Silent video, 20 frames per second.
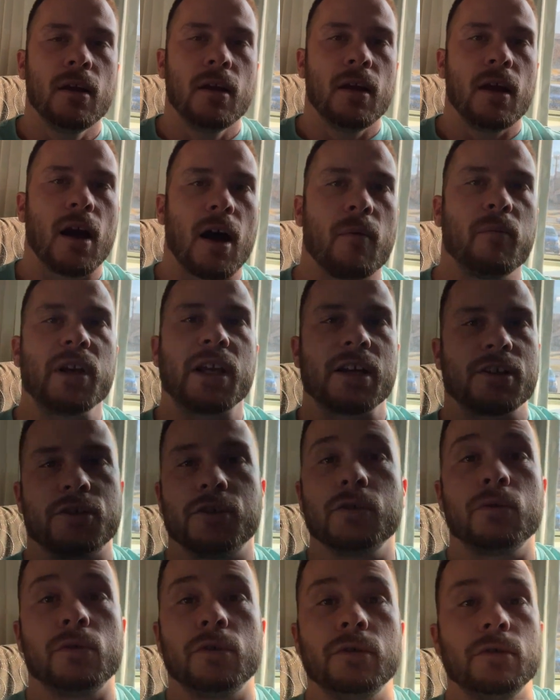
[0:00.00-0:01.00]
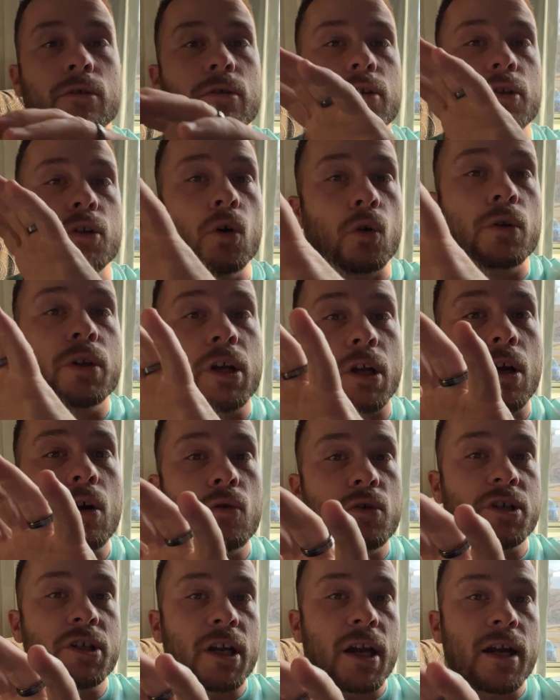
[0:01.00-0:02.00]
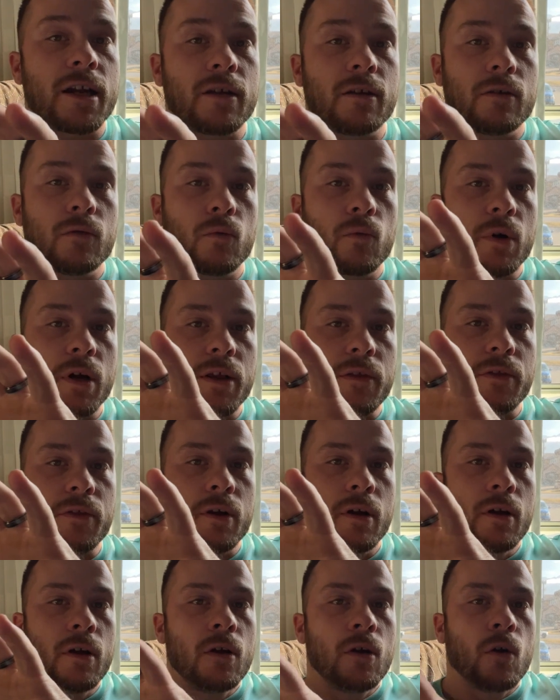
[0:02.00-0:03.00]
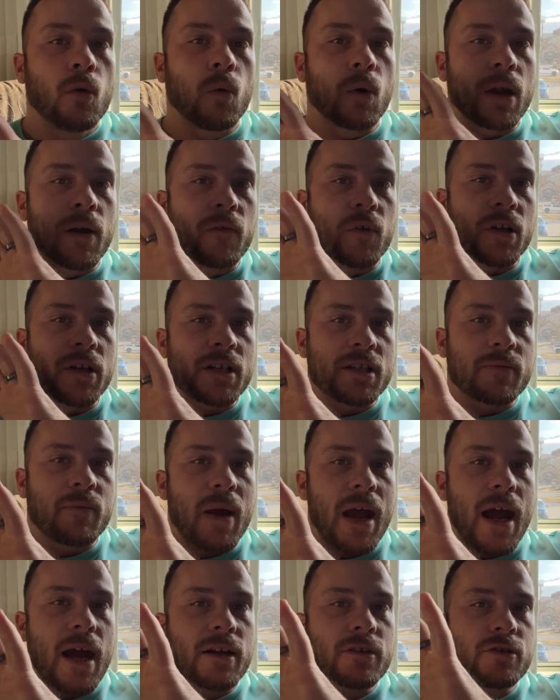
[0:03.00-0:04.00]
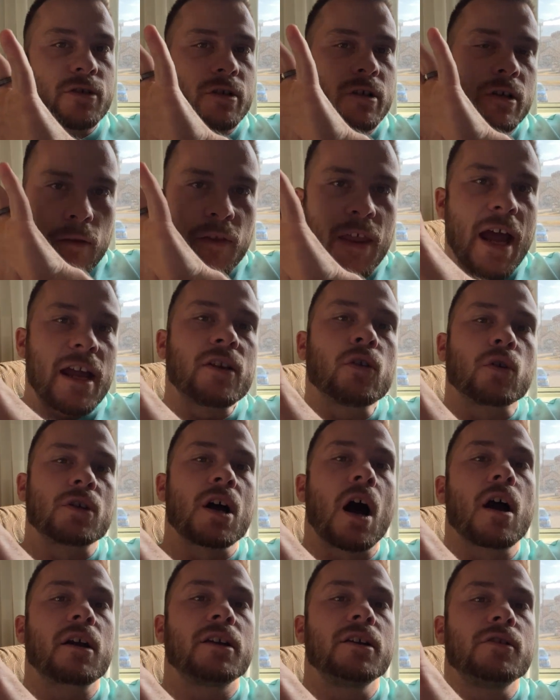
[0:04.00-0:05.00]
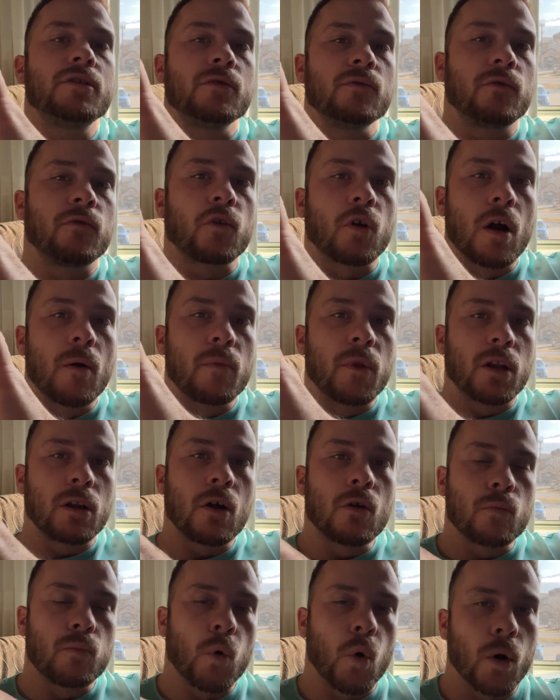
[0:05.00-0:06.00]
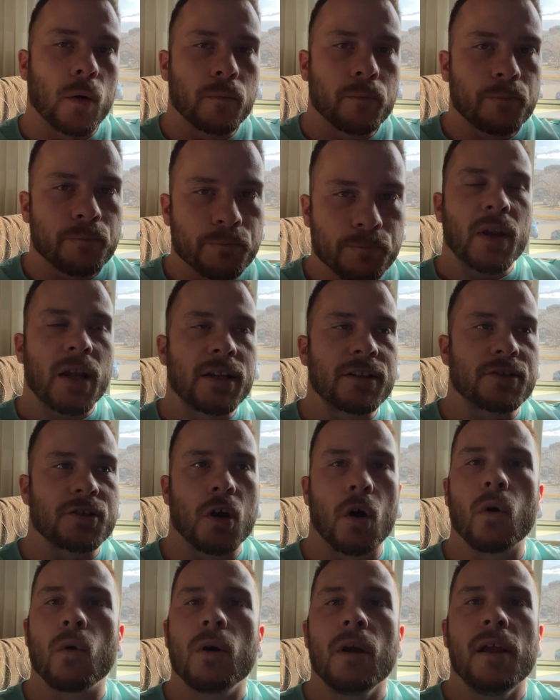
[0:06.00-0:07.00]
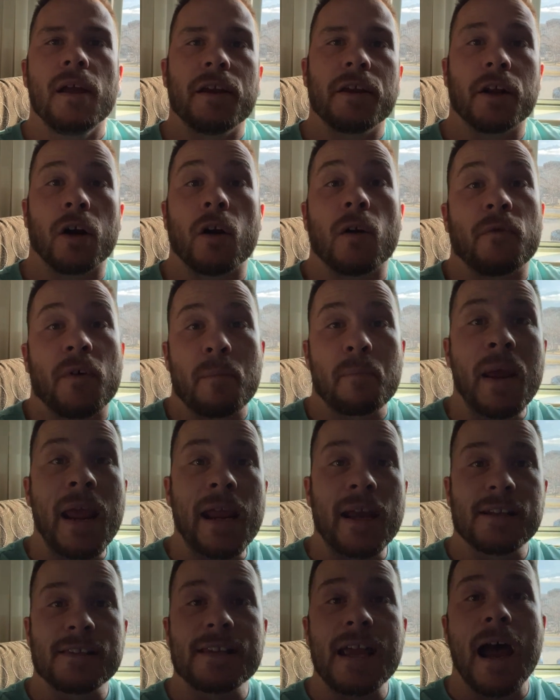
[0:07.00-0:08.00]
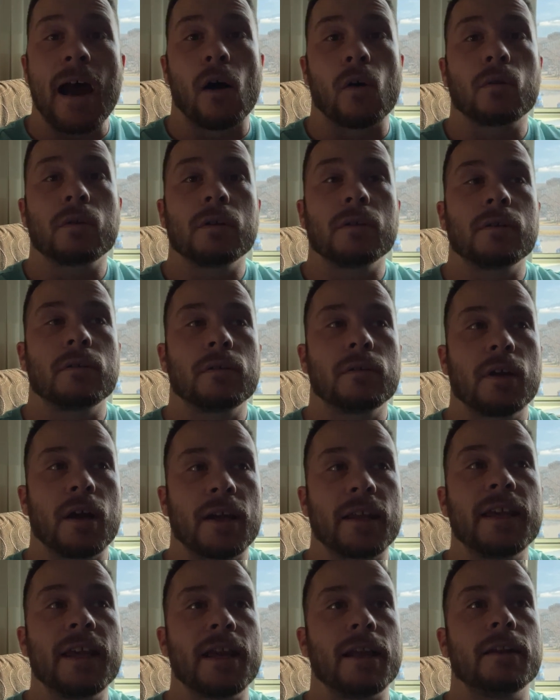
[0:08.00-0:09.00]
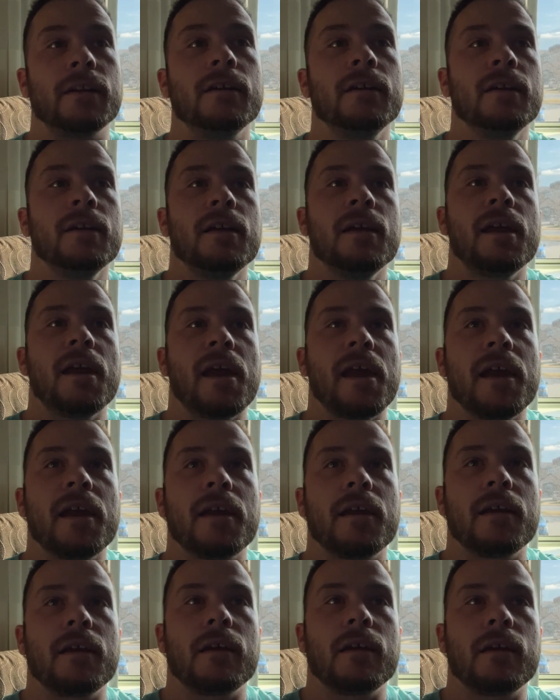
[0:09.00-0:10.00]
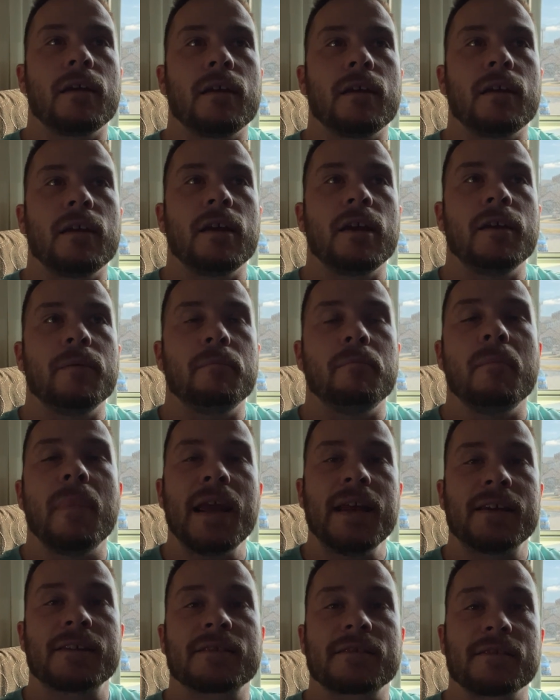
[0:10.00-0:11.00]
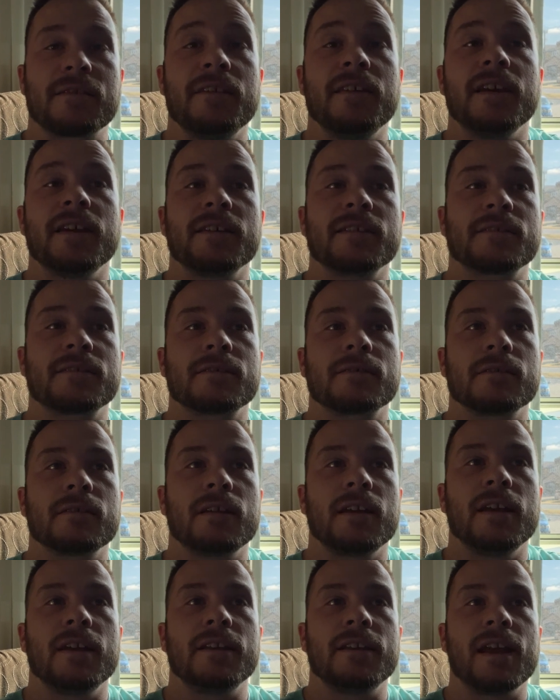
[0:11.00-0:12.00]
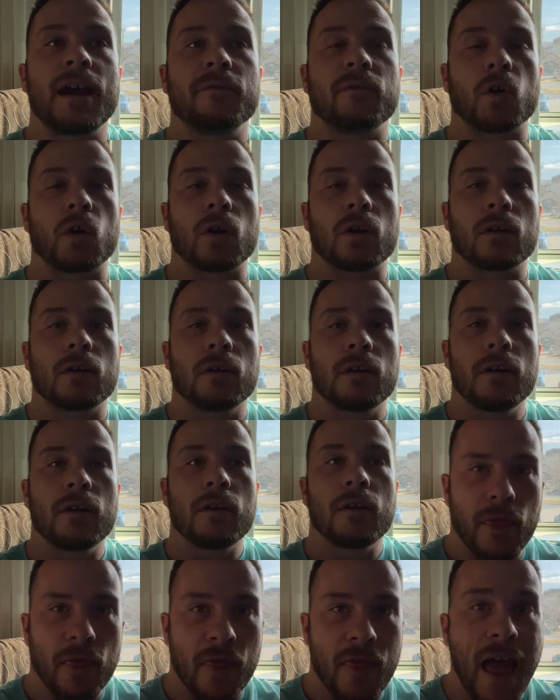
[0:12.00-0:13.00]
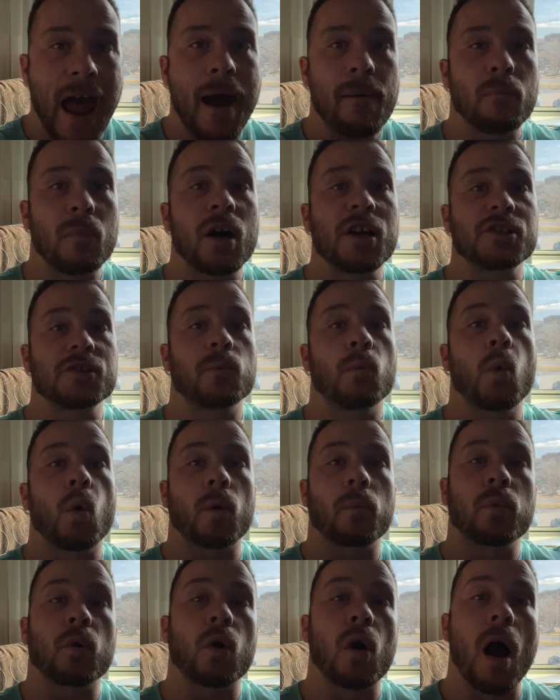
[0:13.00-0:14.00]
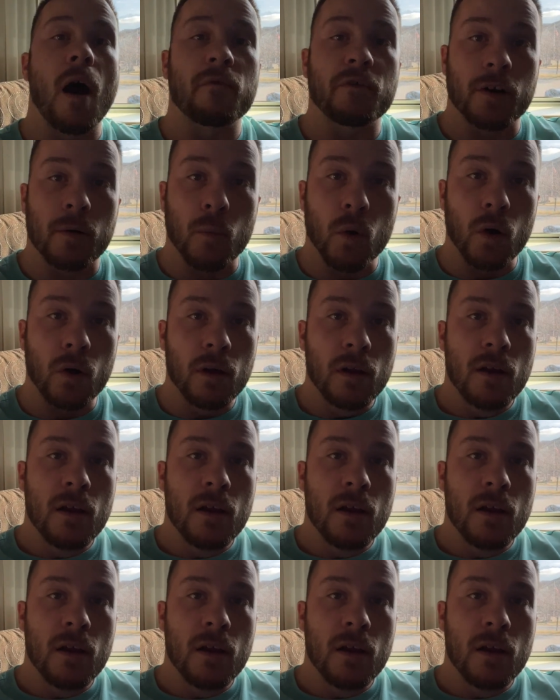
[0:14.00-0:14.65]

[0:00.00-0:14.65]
uh, because you, you'll negotiate with whatever dispatch that you're talking to from the load board. And so, you know, if it pans out, again, it makes this endeavor that much more profitable.